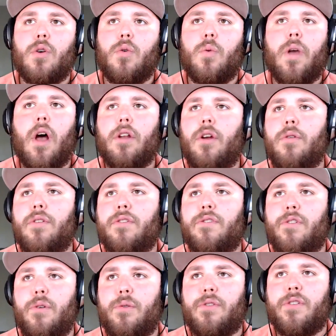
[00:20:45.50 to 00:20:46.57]
We all know the
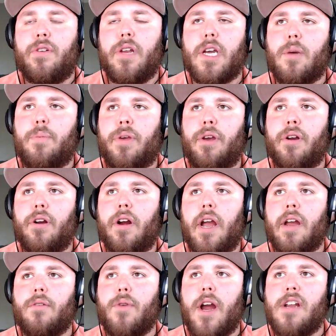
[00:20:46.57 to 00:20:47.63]
suit, Nicopure
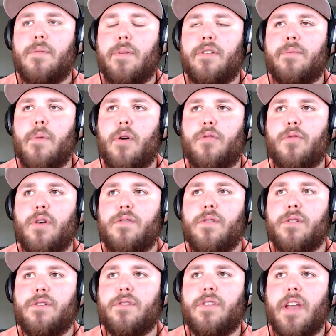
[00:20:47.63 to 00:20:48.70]
and right to be smoke-free
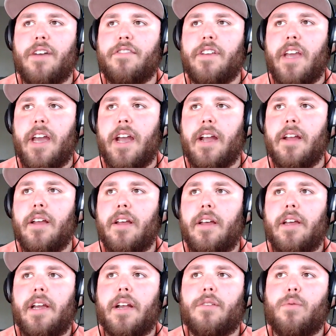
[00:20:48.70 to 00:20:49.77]
versus the FDA.
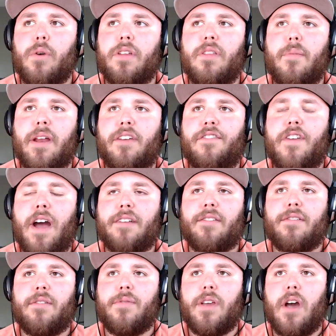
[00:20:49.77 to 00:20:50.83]
It's one of the many
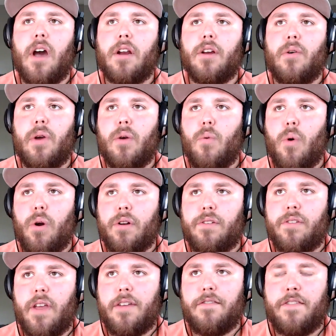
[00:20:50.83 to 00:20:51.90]
facets of the ongoing war to
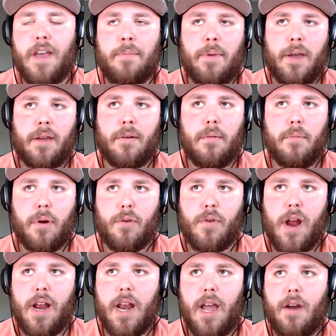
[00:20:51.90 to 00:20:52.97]
save vaping, but
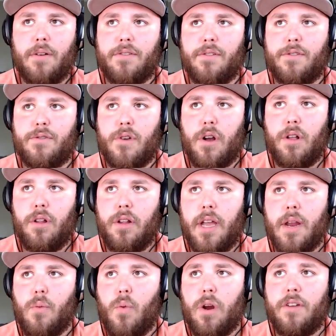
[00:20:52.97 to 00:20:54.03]
right now it's a struggle
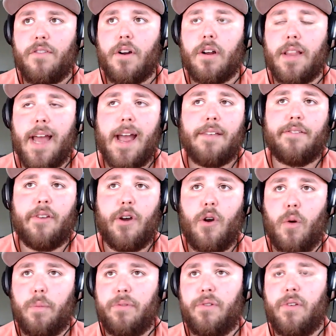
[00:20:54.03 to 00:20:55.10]
and one of our last
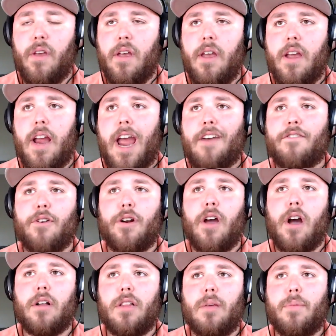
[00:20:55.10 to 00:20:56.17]
hopes. After an
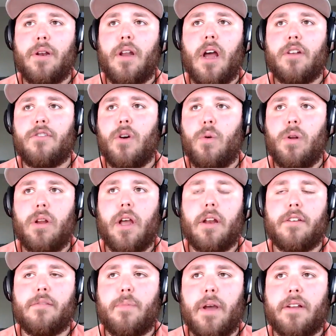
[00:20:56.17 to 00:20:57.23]
ugly but not totally
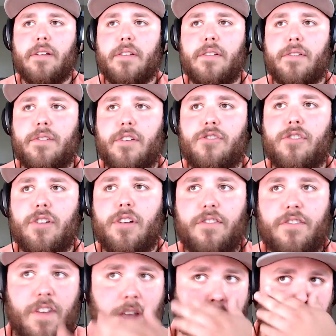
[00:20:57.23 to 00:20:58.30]
unexpected decision in
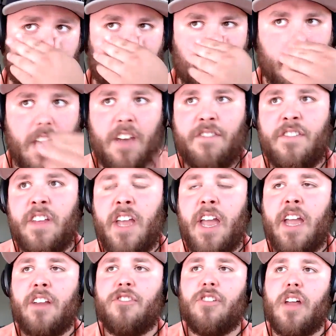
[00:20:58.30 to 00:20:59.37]
favor of the
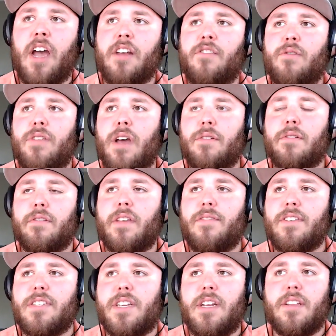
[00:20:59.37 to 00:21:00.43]
FDA in July
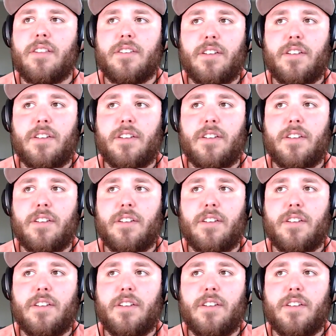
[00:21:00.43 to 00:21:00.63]
2017 at the